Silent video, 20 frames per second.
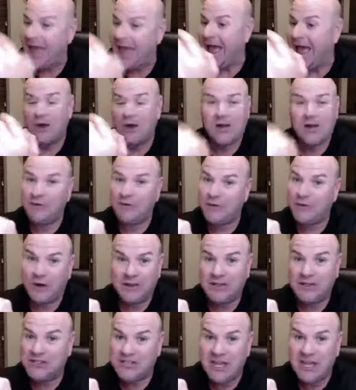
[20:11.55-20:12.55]
I don't care if you're
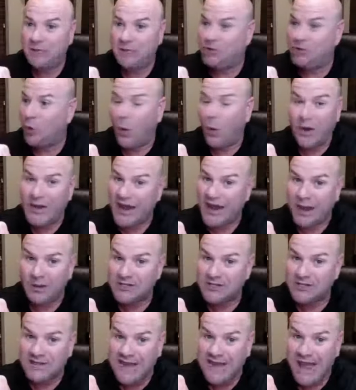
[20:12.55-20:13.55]
at the gym 20
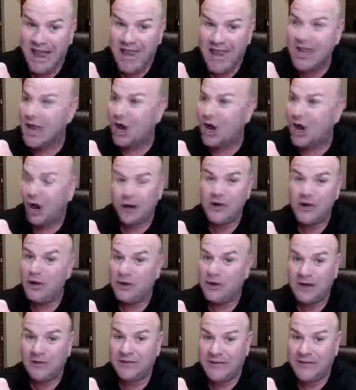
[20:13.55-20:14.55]
hours a day or you don't
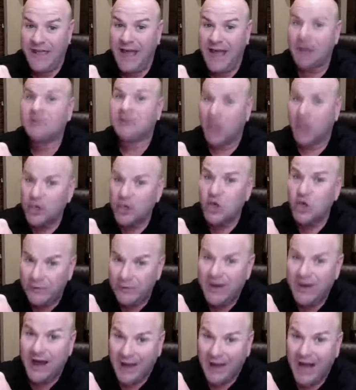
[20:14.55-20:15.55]
get off the couch,
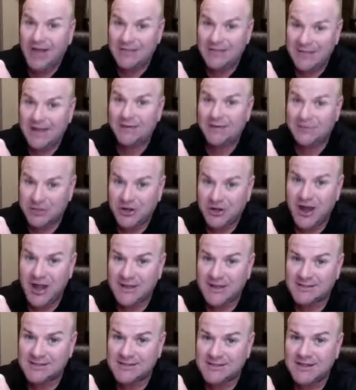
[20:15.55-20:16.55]
you've got oxidative
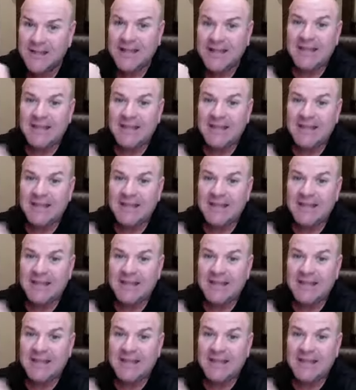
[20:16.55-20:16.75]
stress.